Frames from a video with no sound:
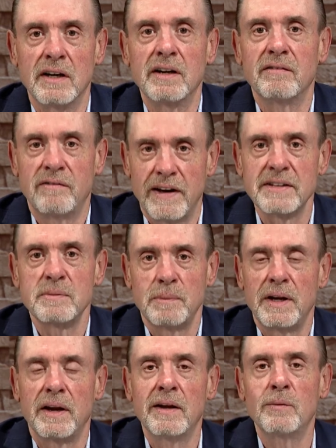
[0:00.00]
an
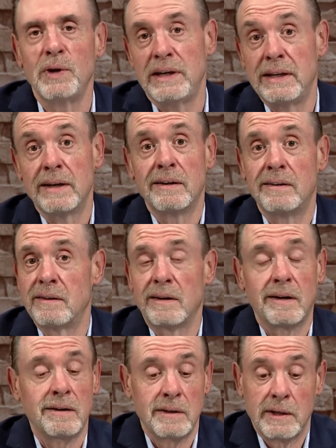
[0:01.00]
investment, and we did
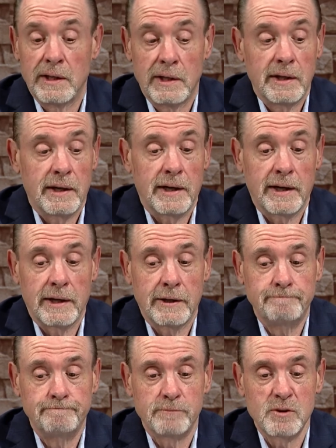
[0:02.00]
uh,
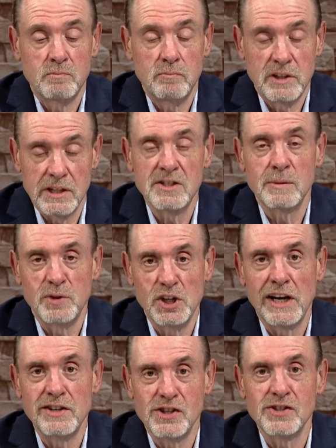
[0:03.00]
um, did some
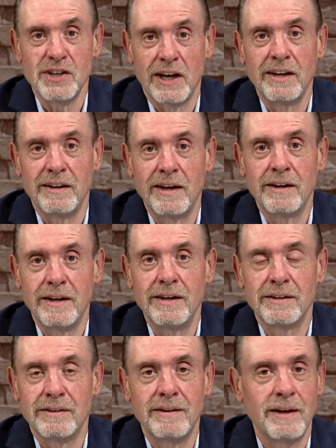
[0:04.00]
changes, and, and
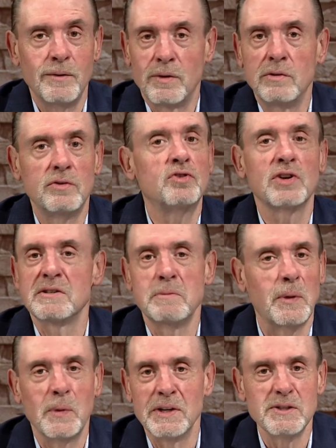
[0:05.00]
it, it, trust
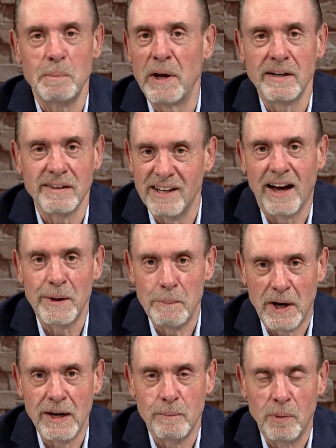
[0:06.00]
me, we didn't spend a ton of
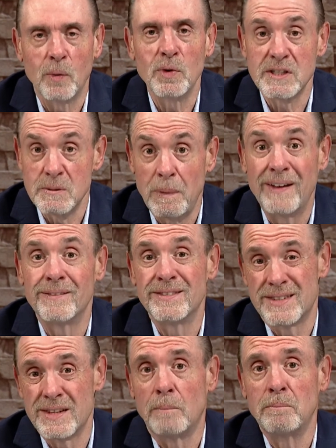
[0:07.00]
money, but we spent
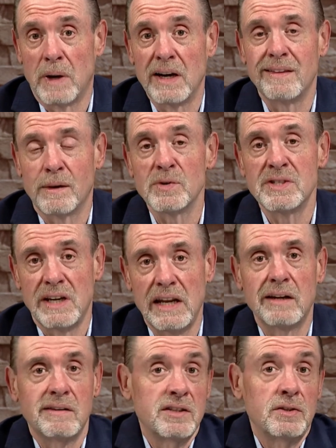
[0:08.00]
some money that was
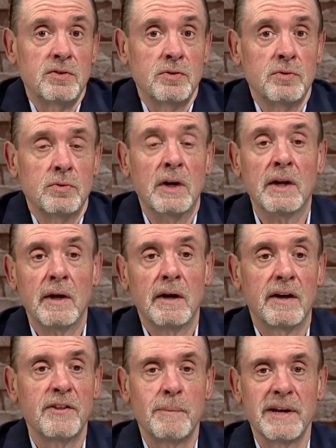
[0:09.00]
needed to do
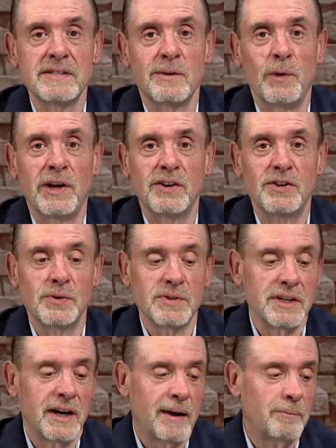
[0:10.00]
uh, the best that we could do
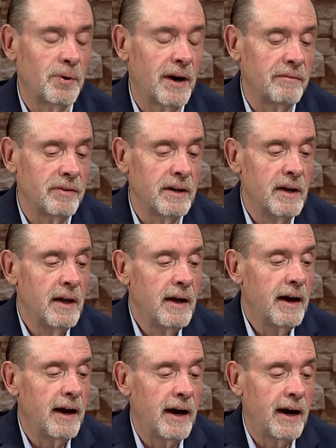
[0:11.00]
as a nonprofit.
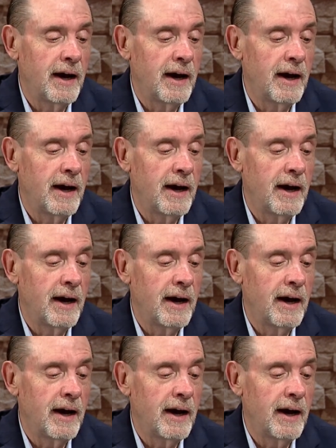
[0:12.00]
Uh,